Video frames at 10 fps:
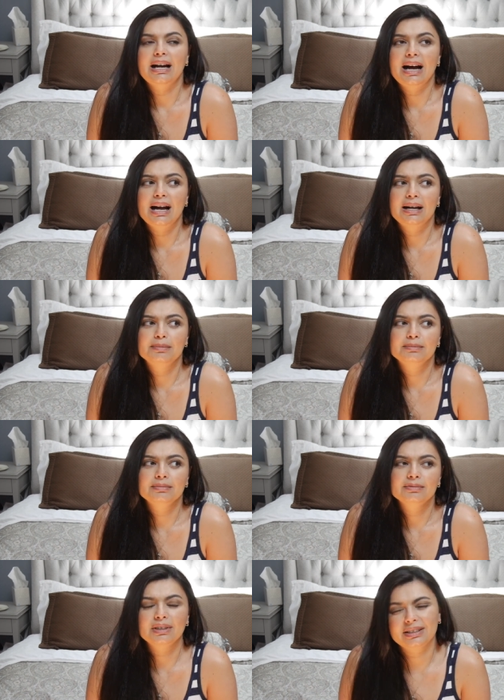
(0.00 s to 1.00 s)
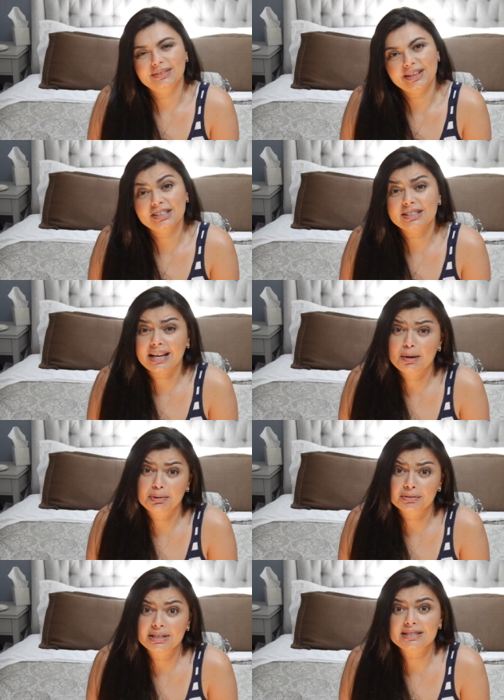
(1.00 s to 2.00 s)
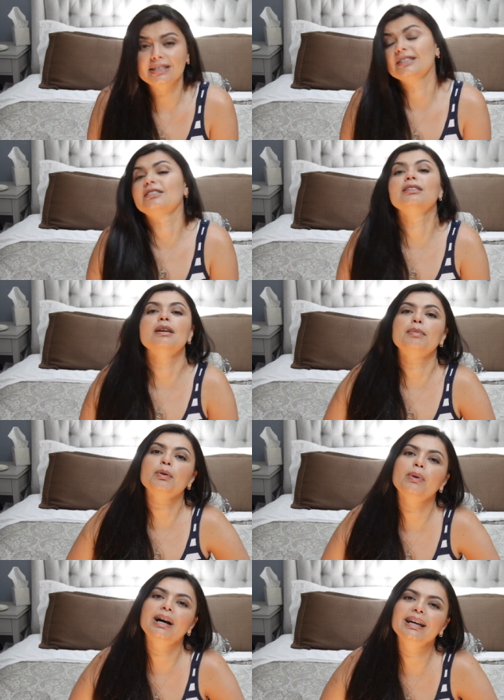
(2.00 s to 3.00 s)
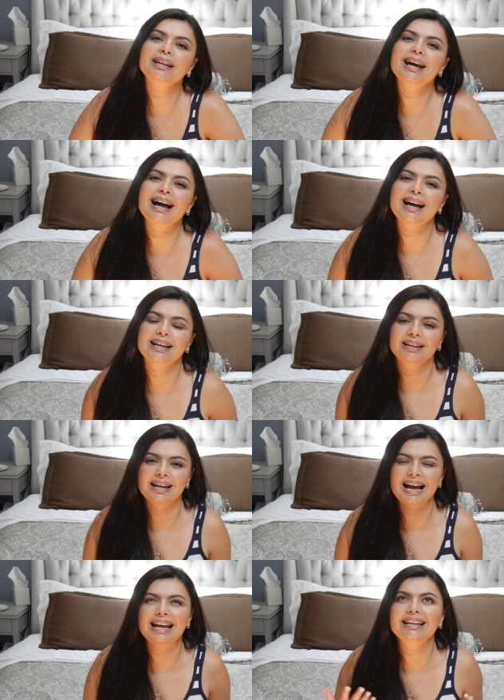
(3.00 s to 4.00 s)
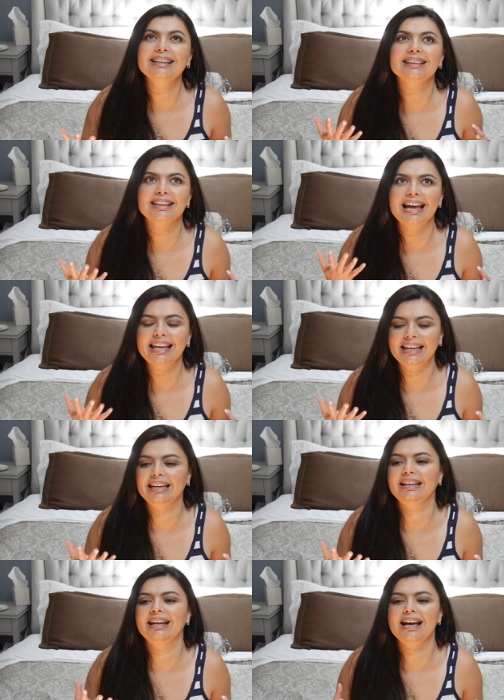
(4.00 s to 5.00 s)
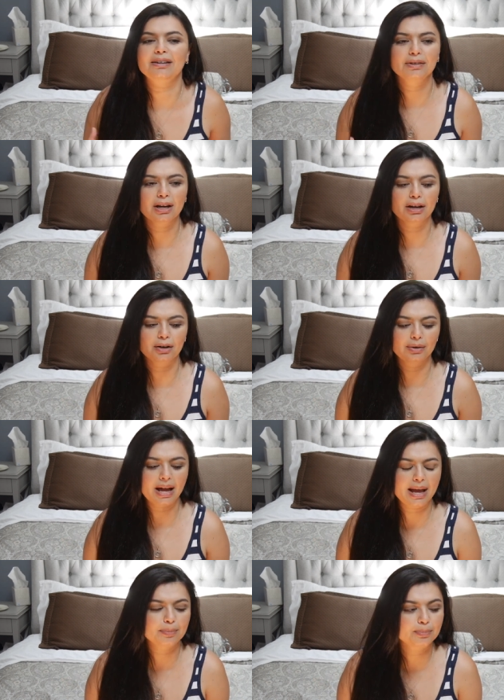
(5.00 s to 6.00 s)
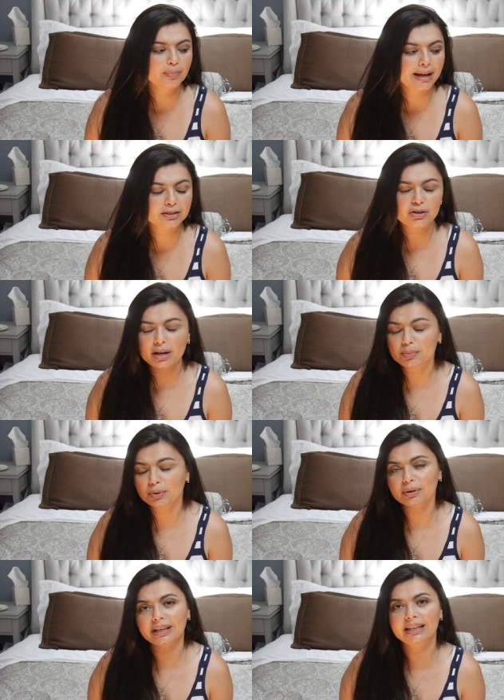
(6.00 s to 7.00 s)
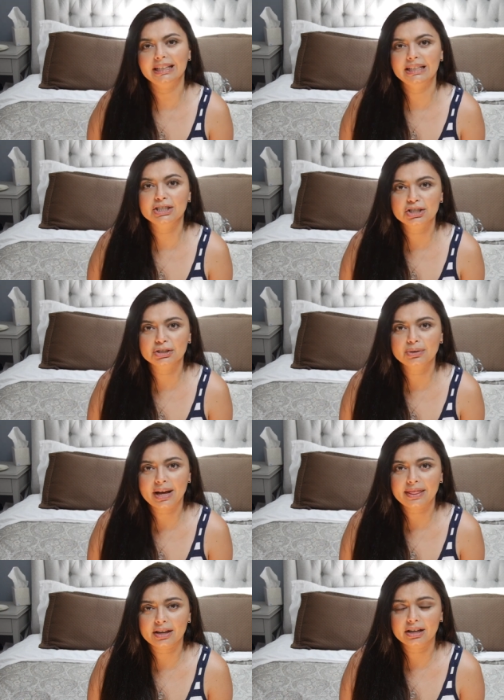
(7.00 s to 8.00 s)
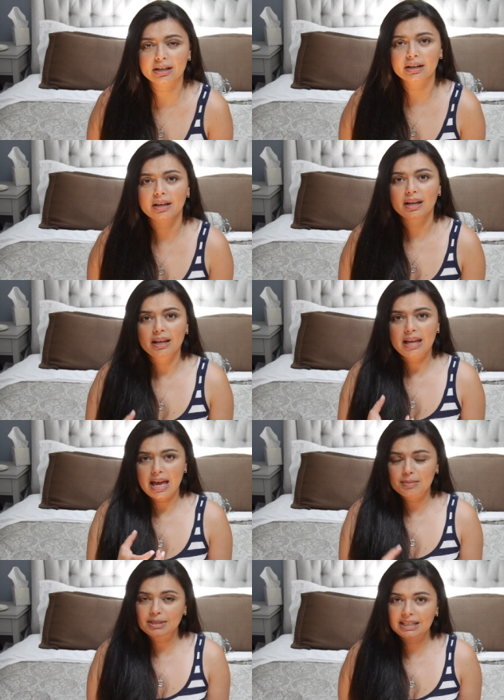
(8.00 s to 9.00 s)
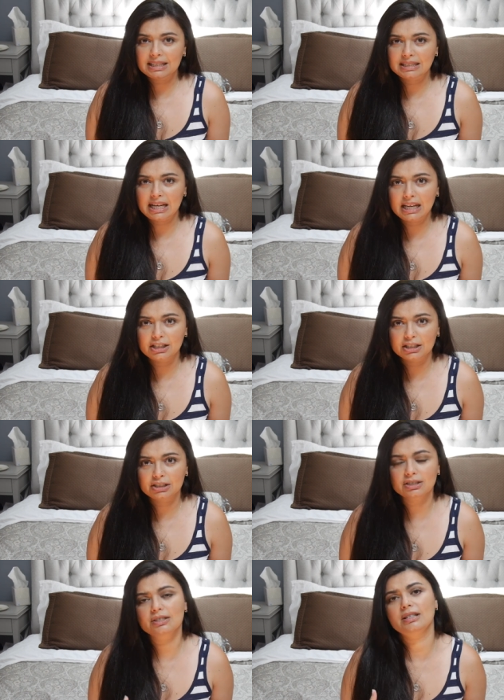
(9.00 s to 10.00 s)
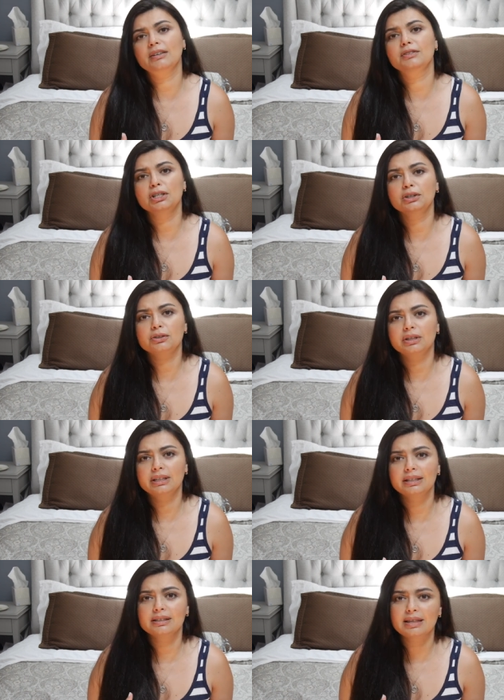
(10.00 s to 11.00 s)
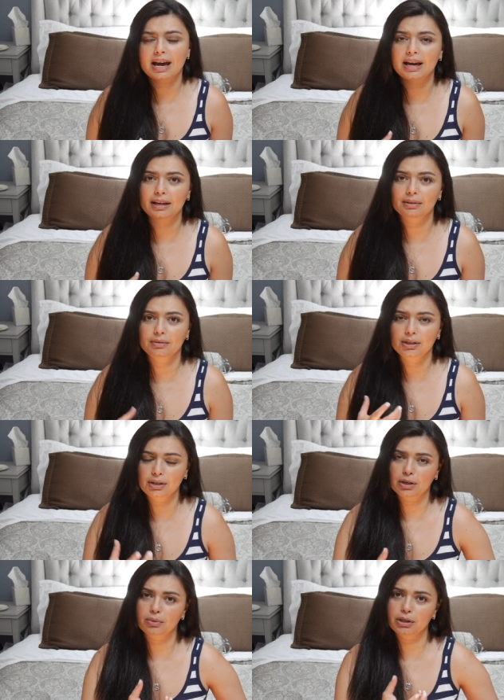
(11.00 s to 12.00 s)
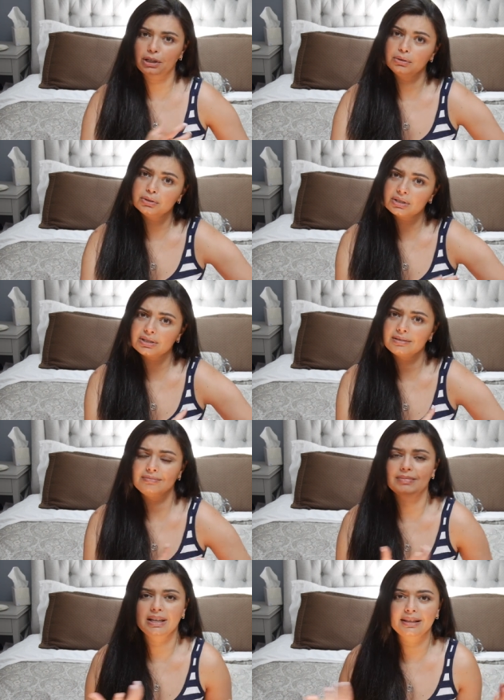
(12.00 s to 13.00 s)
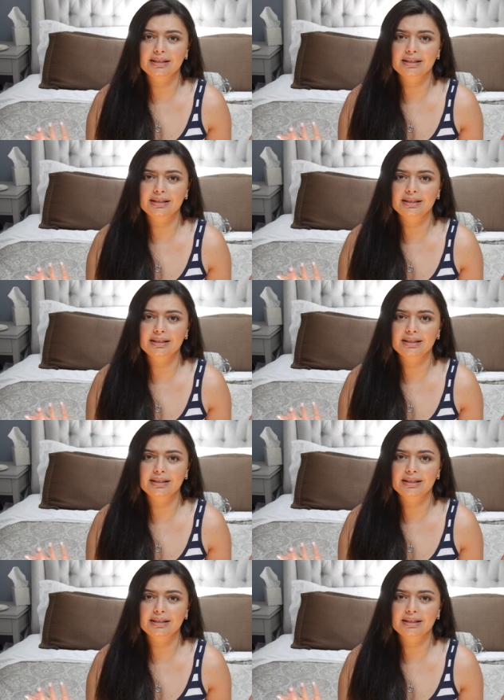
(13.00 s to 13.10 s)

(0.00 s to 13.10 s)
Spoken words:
well, there's a couple of reasons. Number one, I didn't like it. I don't know. I tried pouring it into other empty containers of deodorant that, you know, were used in